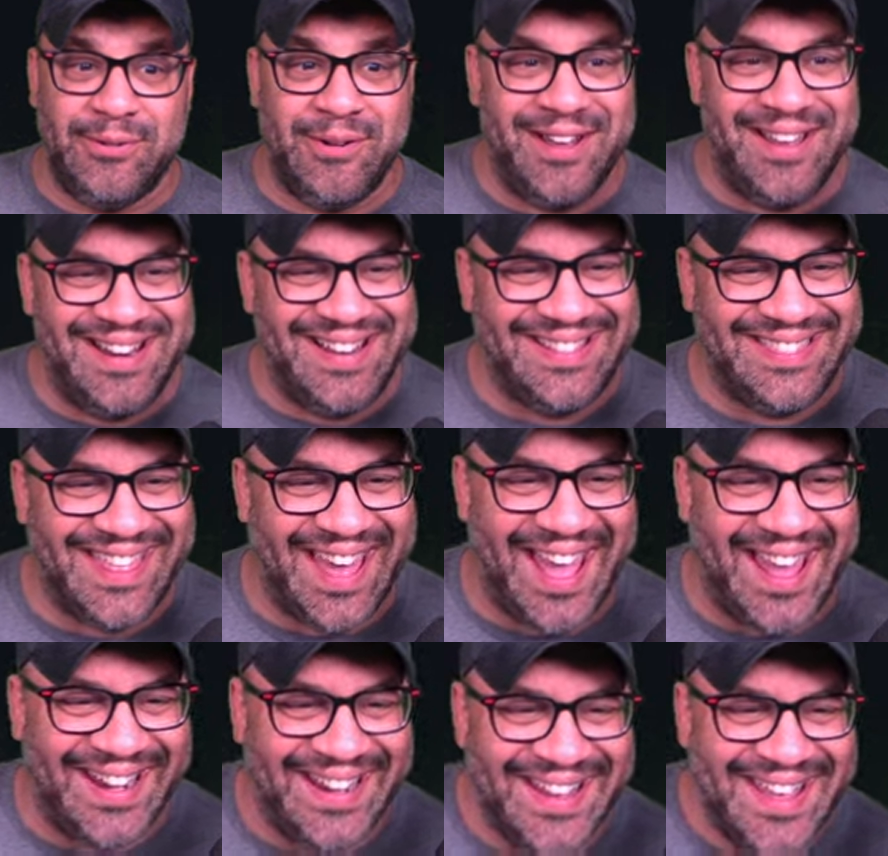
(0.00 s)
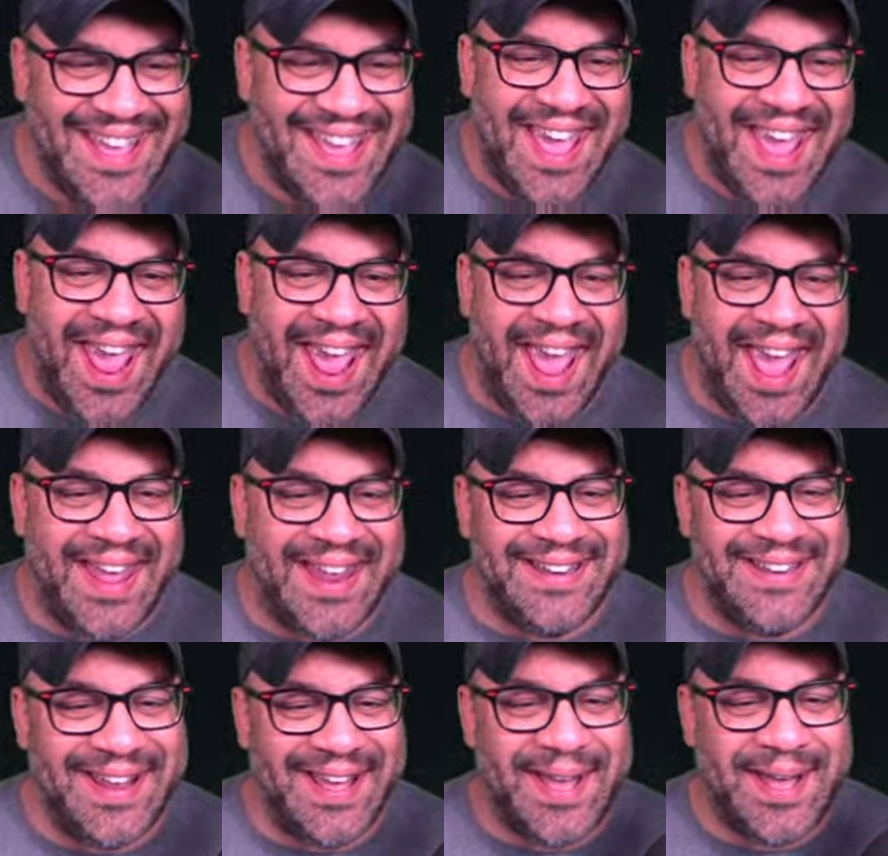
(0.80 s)
wanted that.
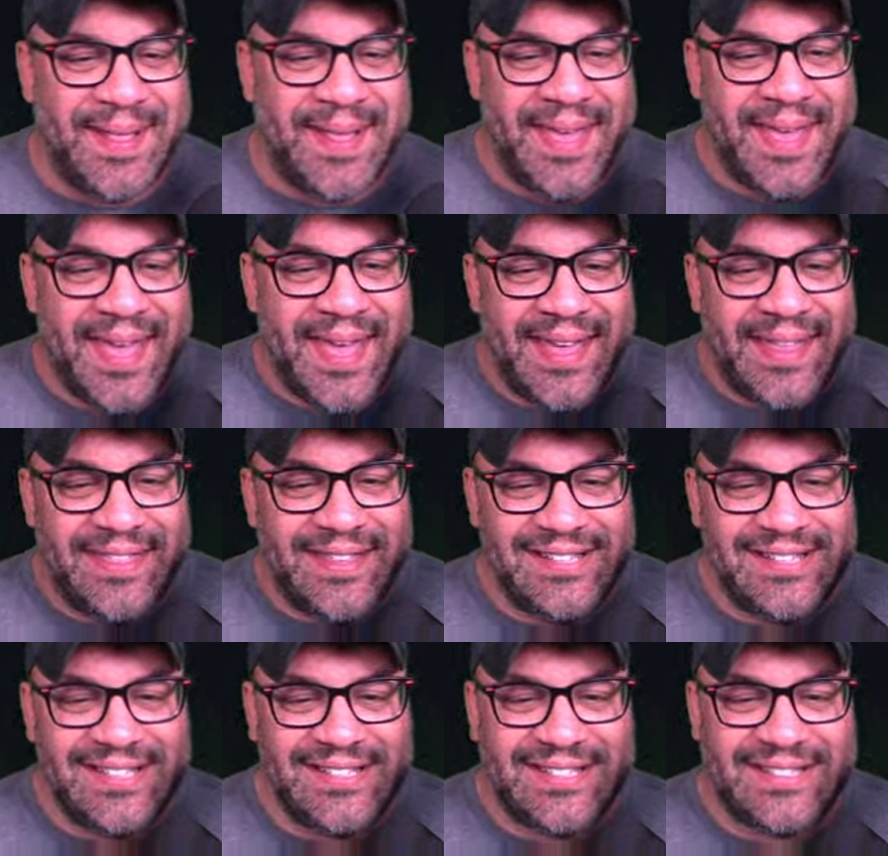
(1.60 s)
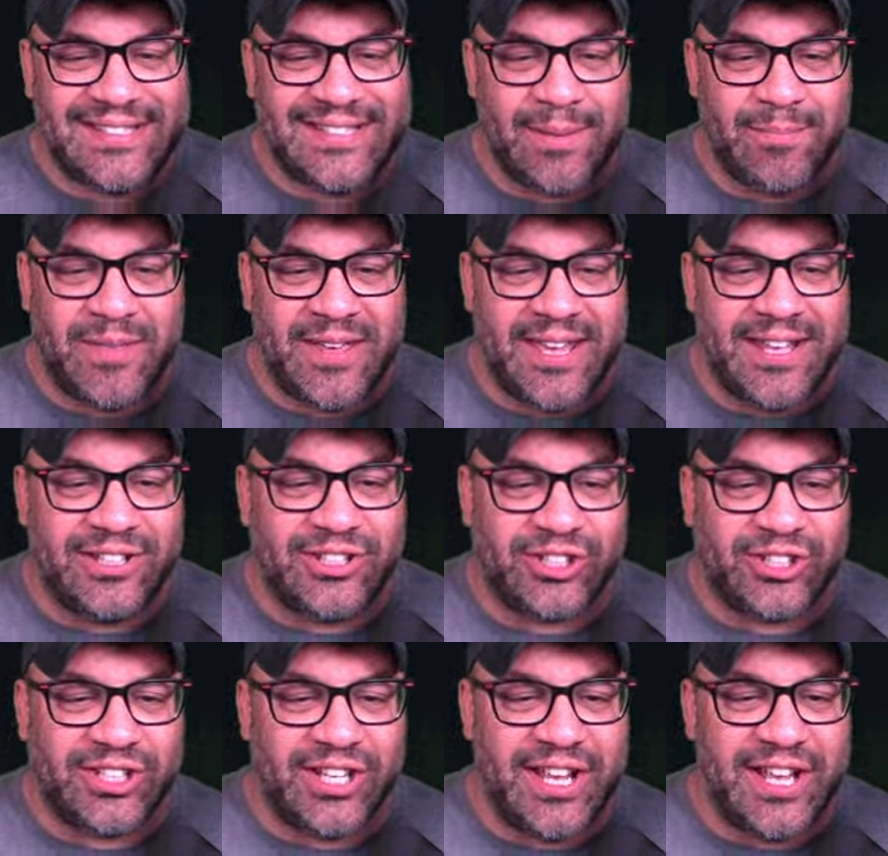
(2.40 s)
And uh, this is something
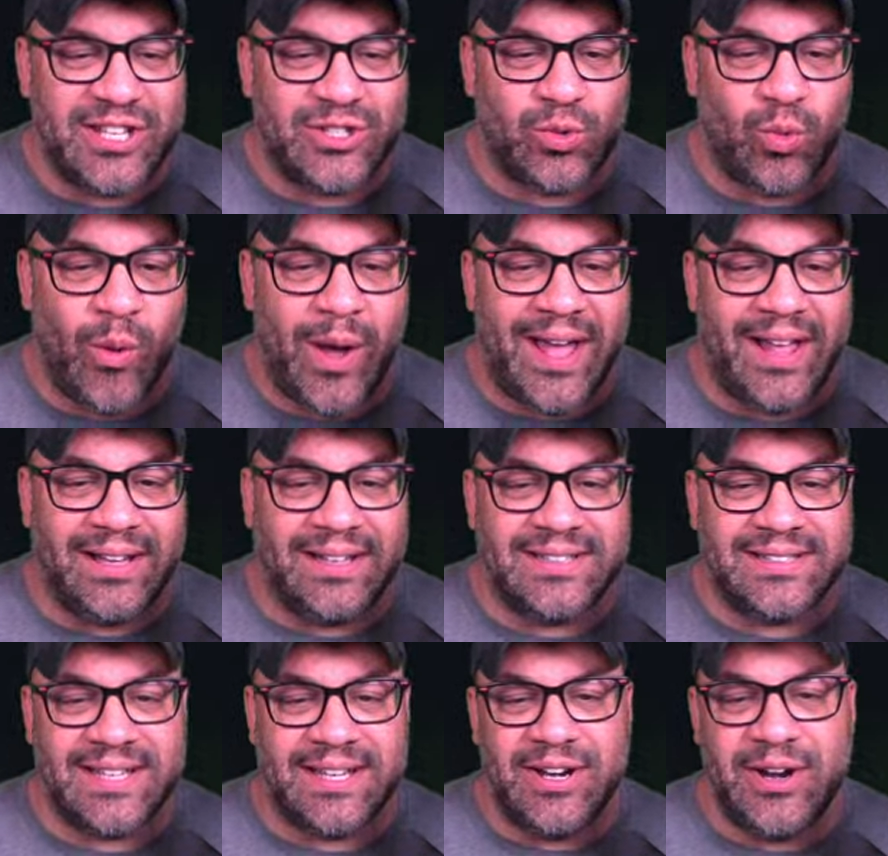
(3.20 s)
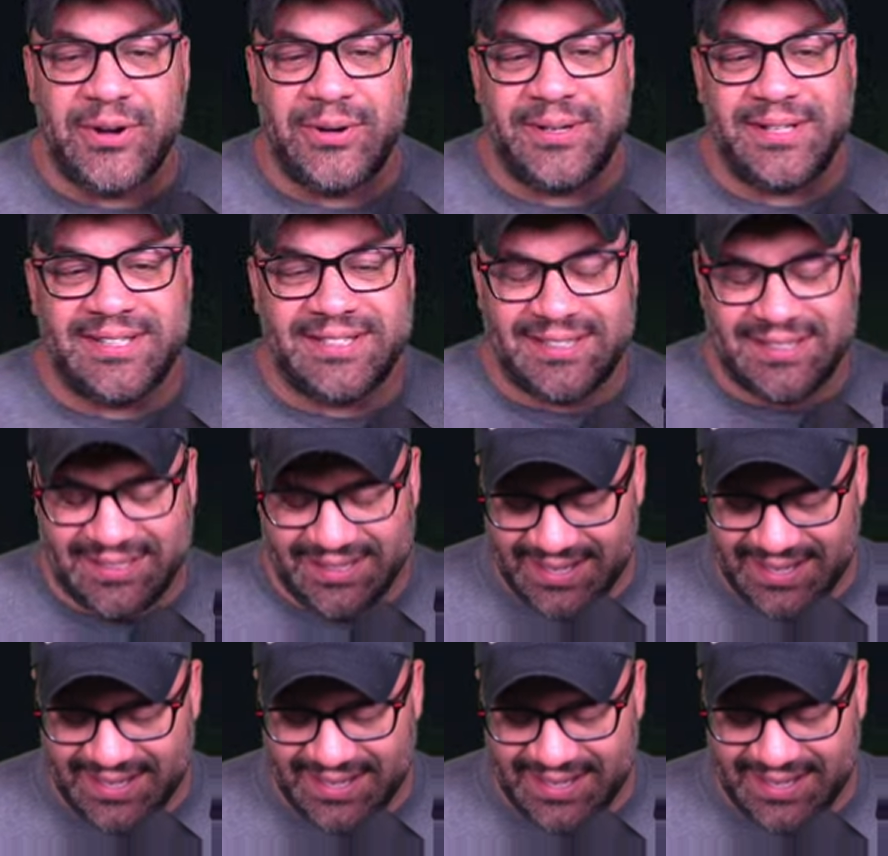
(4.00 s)
interesting as well, as they noticed